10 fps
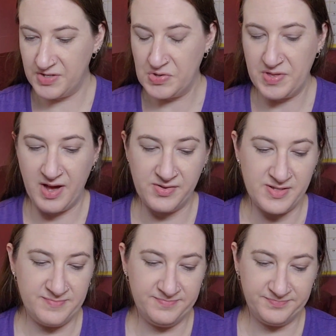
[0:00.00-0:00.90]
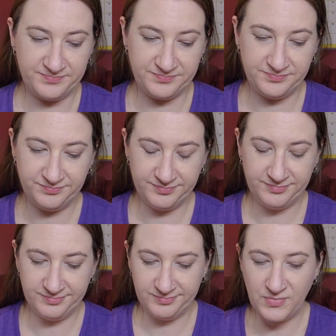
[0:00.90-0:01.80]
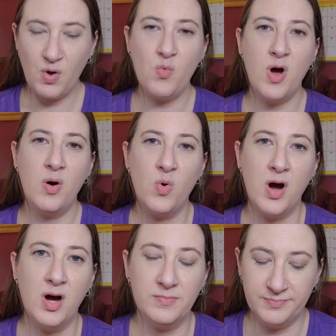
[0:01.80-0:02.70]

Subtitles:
2000. Wah wah.